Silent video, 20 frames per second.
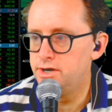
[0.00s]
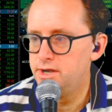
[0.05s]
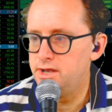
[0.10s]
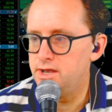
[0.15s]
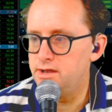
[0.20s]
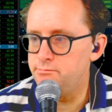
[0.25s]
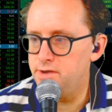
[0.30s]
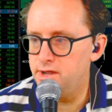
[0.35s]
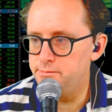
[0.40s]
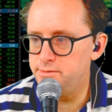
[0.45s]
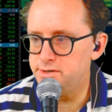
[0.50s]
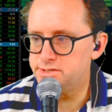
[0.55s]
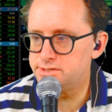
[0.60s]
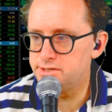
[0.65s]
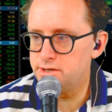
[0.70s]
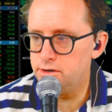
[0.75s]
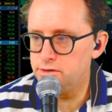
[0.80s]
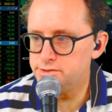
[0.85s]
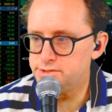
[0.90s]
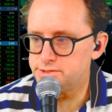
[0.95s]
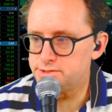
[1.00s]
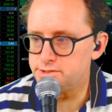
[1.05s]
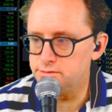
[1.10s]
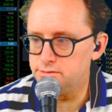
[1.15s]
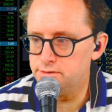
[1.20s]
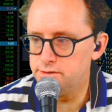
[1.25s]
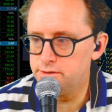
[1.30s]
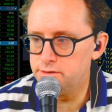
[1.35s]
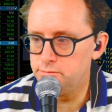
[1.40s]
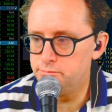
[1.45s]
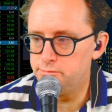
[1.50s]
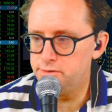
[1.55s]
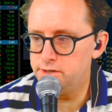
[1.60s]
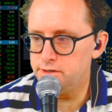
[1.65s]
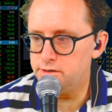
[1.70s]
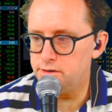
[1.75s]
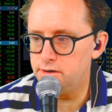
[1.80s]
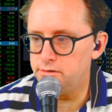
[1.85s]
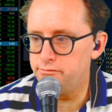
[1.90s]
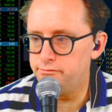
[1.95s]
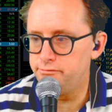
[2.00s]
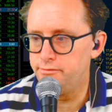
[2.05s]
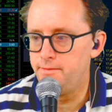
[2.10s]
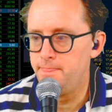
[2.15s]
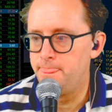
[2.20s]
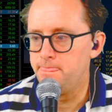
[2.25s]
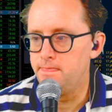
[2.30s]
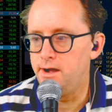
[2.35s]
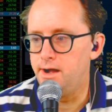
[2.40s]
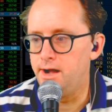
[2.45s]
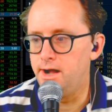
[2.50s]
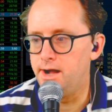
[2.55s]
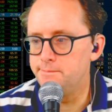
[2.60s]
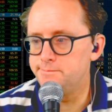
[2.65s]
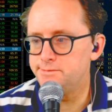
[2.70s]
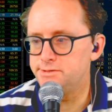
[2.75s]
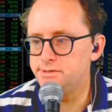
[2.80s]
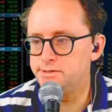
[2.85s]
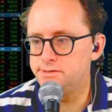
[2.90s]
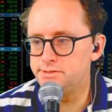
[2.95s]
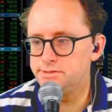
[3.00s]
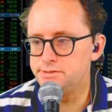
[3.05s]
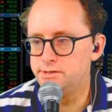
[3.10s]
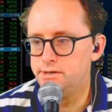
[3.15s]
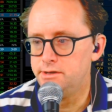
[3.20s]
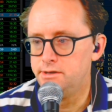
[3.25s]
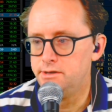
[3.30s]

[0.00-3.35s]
and maybe sell just a little bit of options